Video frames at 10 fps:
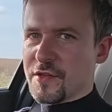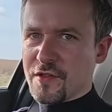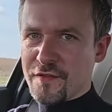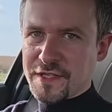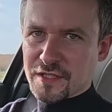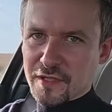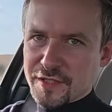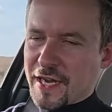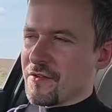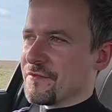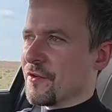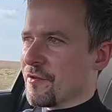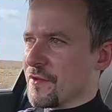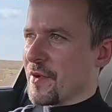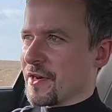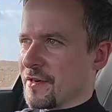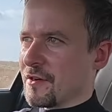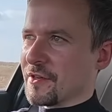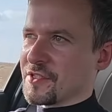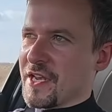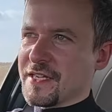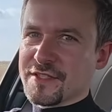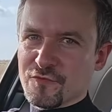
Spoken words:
The other thing to look out for if you're buying an RX-8 is